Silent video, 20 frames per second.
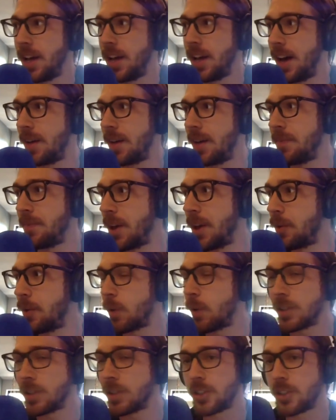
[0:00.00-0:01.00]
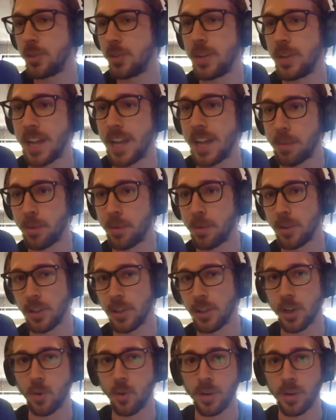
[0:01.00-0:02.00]
And once you enable
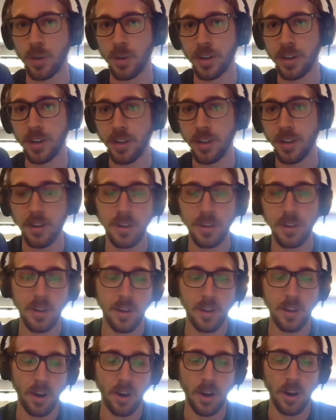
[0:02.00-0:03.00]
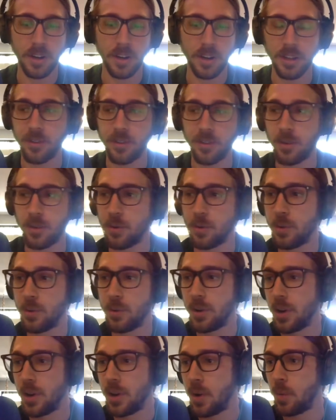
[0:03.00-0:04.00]
liquidity on ETH2
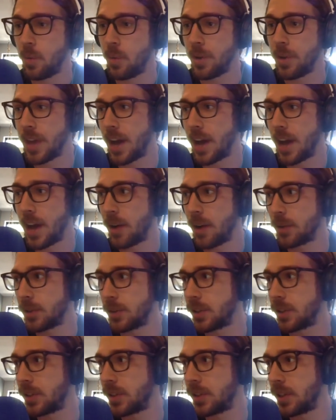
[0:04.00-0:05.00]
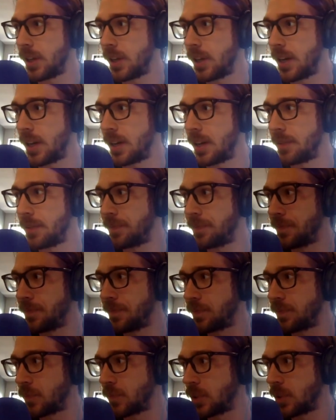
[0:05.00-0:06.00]
without
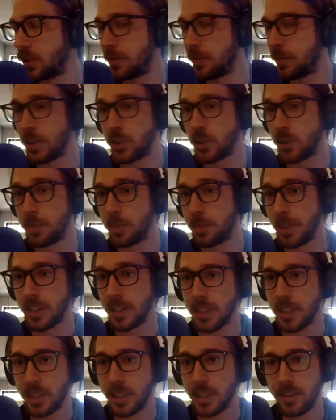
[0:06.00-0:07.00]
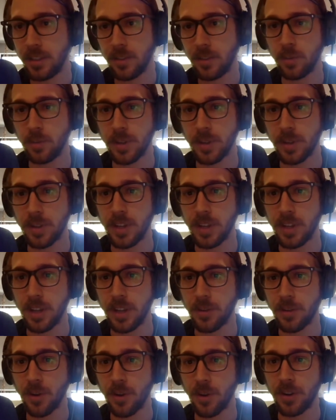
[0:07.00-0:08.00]
fungibility with the
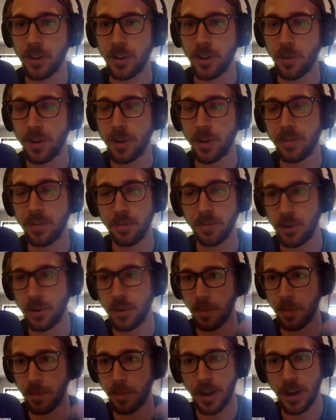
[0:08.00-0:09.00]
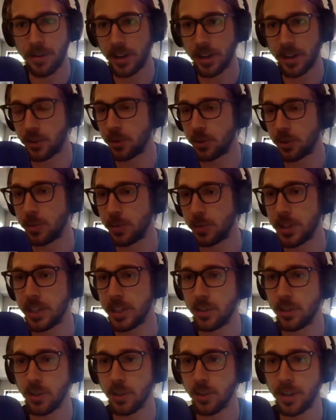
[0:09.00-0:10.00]
Ether on ETH1, a bidirectional
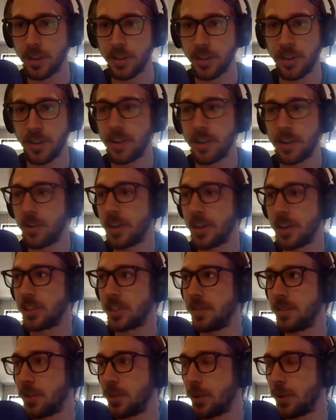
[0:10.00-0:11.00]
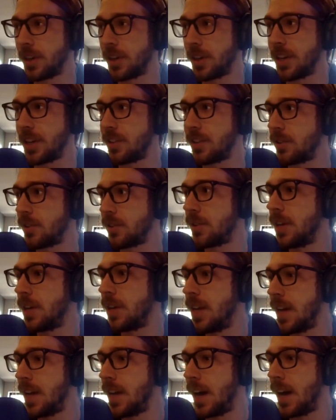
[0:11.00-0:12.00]
bridge or an integration of ETH1 and
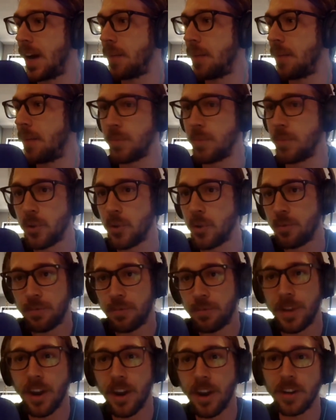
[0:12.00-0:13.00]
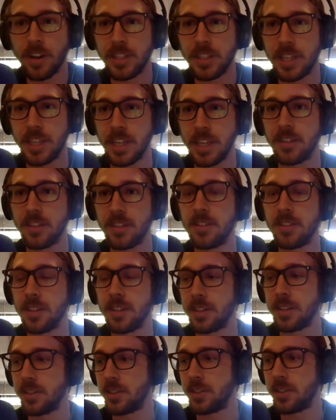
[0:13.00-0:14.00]
ETH2, you've guaranteed
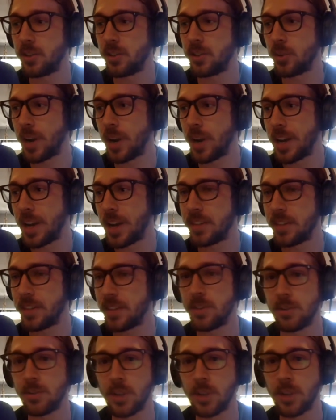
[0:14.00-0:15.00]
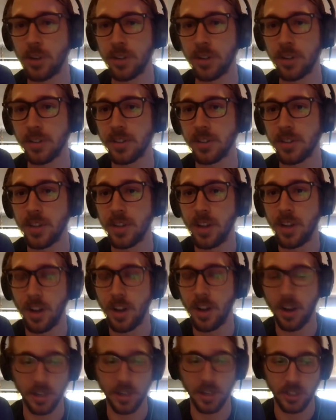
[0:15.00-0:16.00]
to trade two tokens
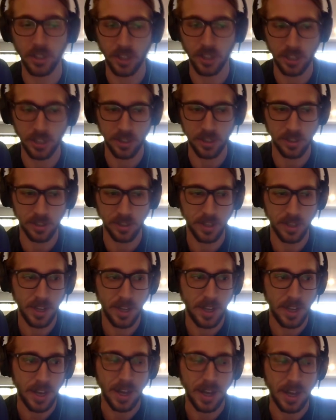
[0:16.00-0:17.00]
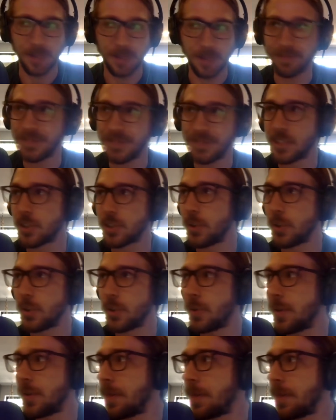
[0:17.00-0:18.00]
on exchanges. And so